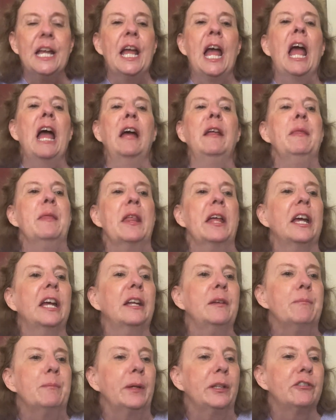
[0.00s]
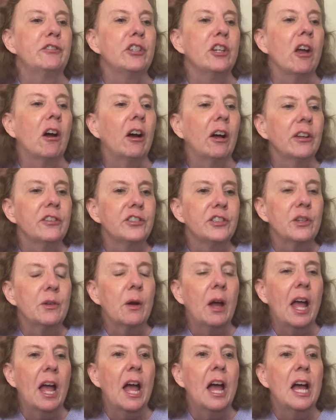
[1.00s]
And then, but she also
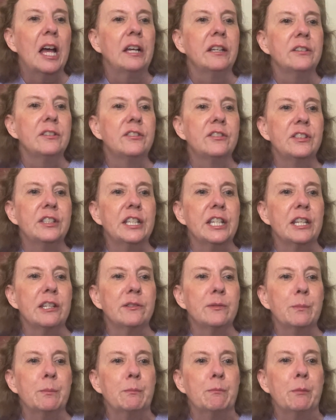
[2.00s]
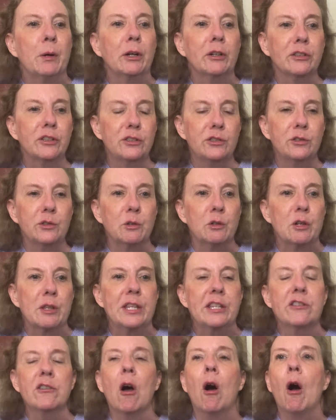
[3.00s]
has this bookstore,
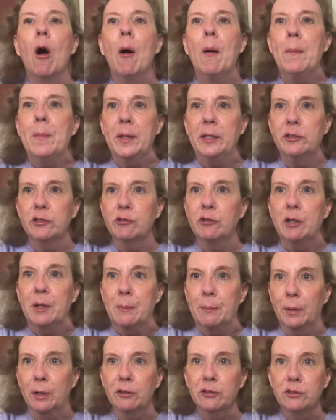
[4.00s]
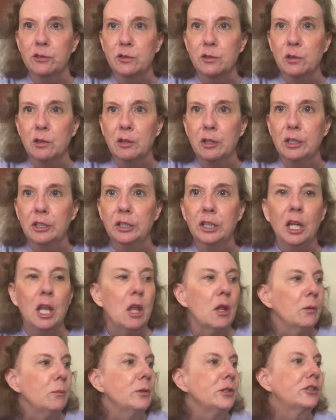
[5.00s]
this all mystery bookstore,
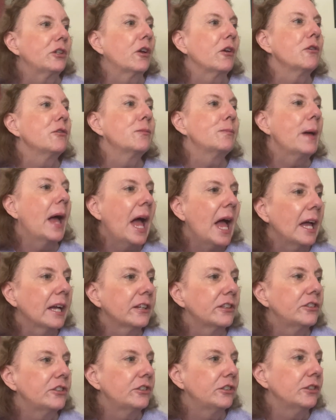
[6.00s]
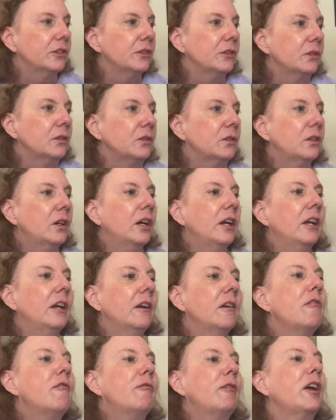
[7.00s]
which goes back to
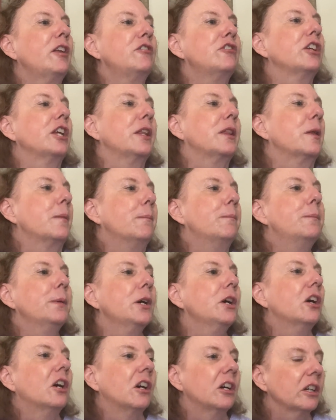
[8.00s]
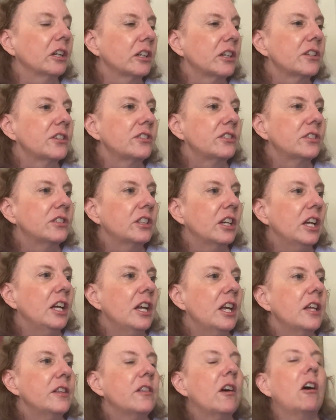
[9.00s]
Fudging the Books,
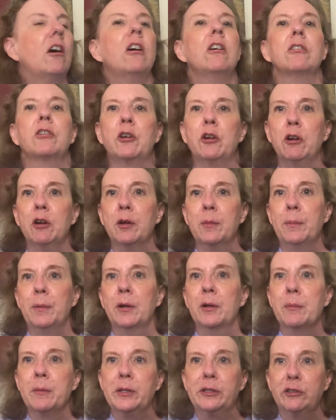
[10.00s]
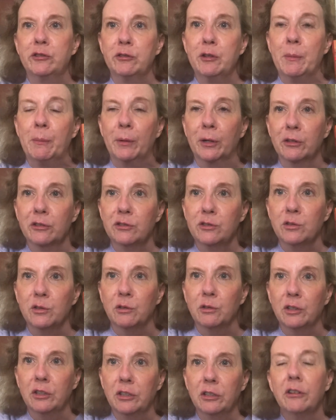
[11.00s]
the all cookbook mystery
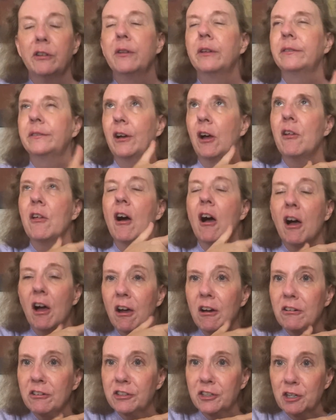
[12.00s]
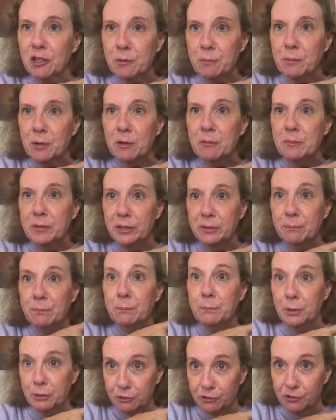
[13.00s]
bookstore, or the all cookbook
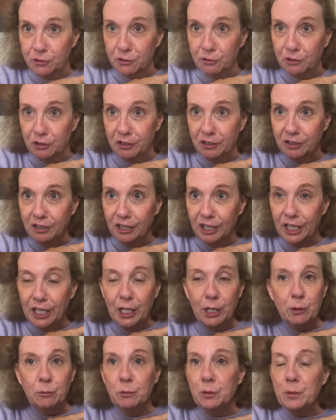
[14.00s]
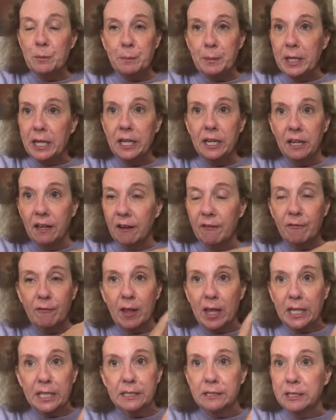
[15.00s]
bookstore. Would be a
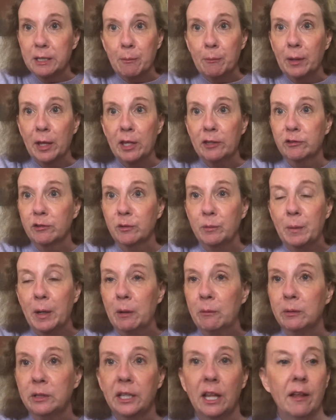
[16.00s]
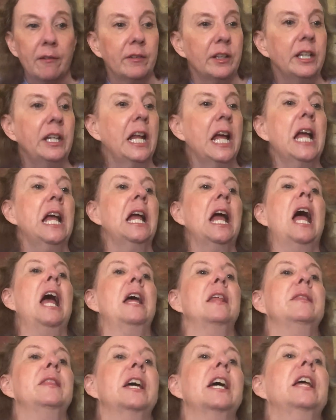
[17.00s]
fantasy place for me. I would love it.
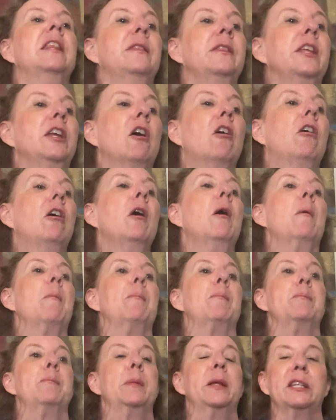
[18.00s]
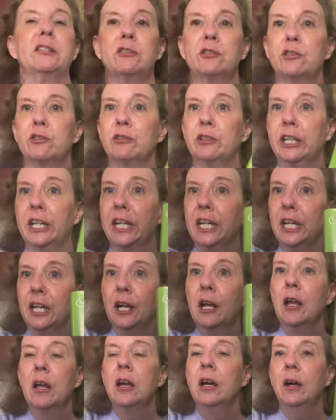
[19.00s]
And then the all mystery
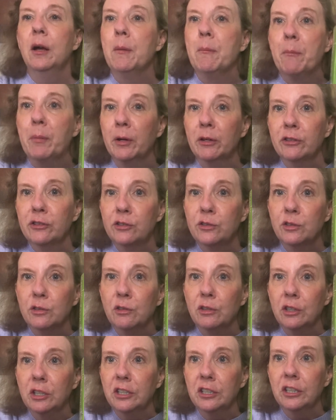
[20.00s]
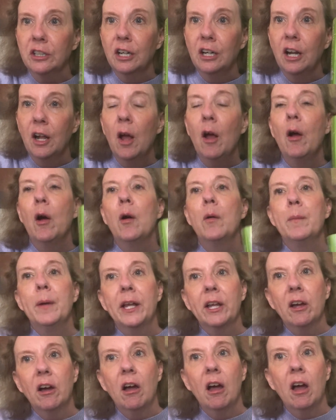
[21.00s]
bookstore, oh my
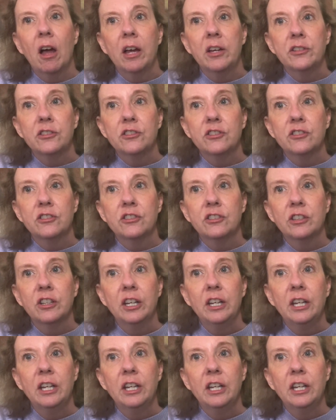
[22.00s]
gosh.